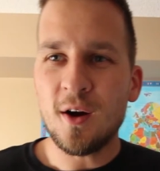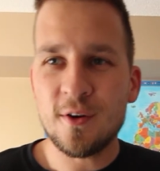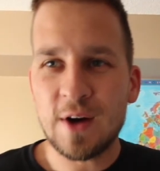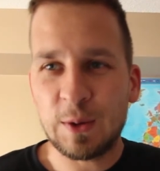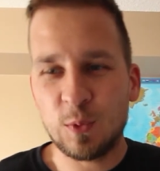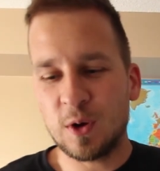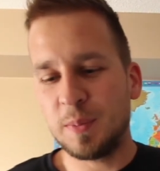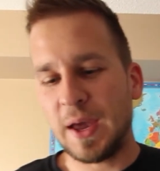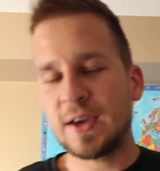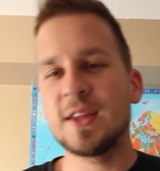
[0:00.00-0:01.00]
Alright, we are
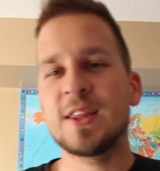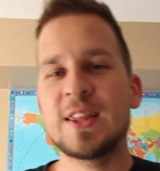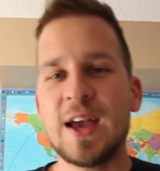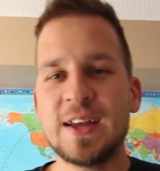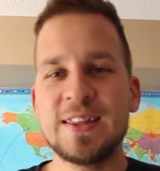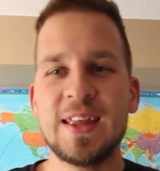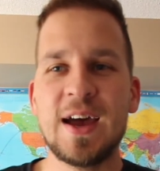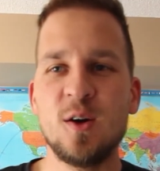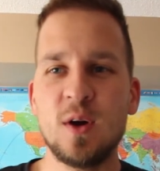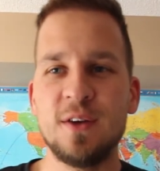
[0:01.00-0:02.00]
back inside
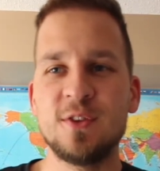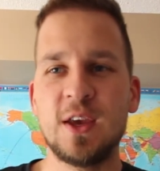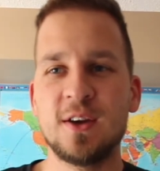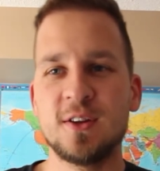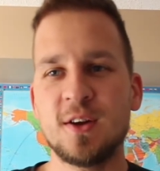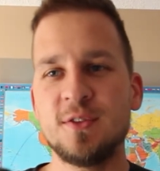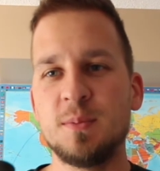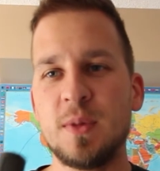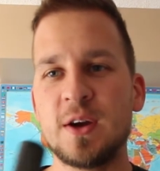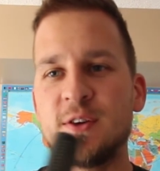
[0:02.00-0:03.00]
now. I've taken off the
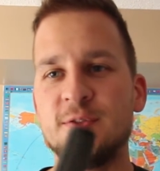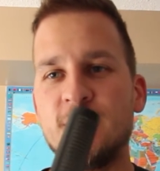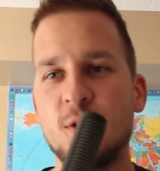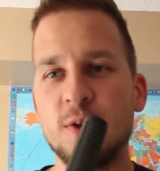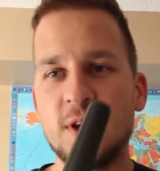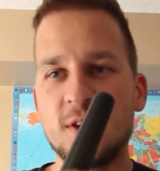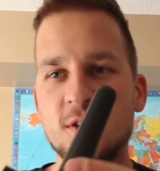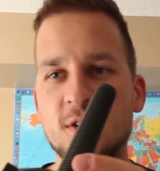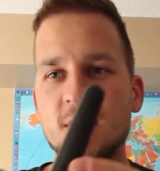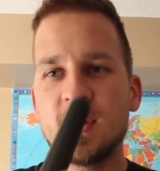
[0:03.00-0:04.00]
microphone. As
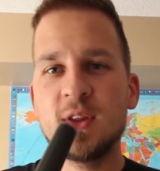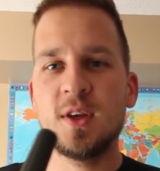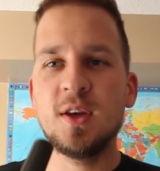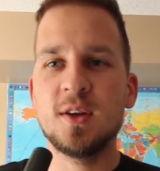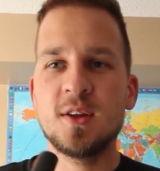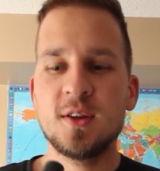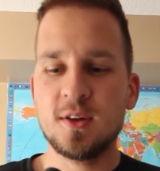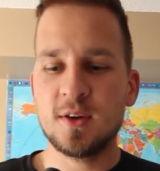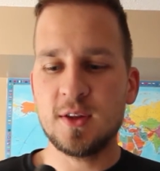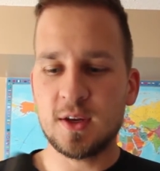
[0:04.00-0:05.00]
you can see, it's still
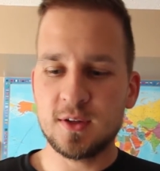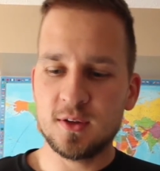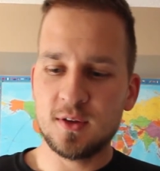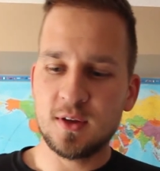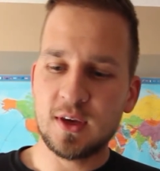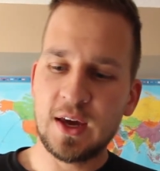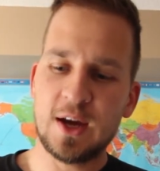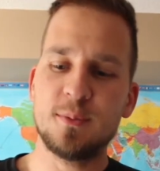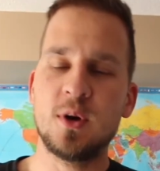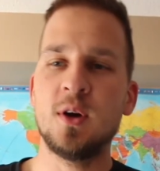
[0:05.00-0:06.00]
connected to the
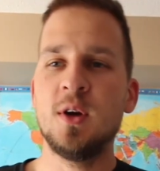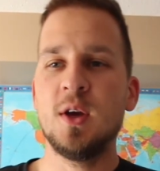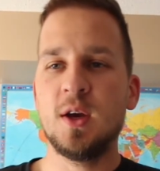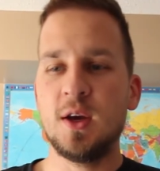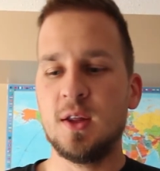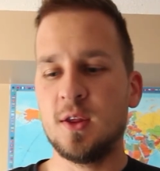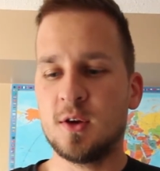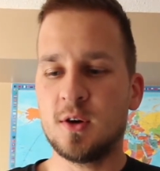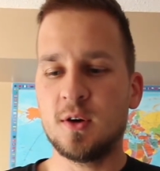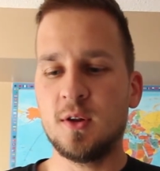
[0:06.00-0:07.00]
camera. It is
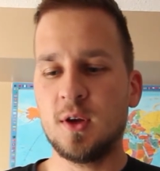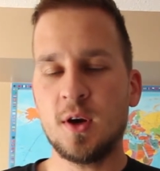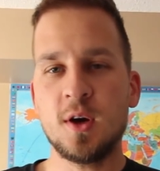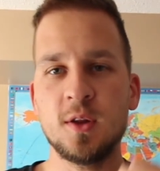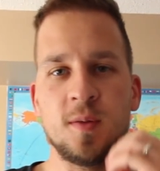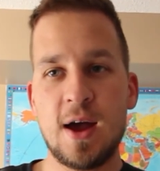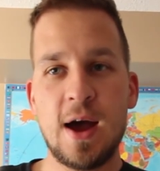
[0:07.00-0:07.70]
currently on.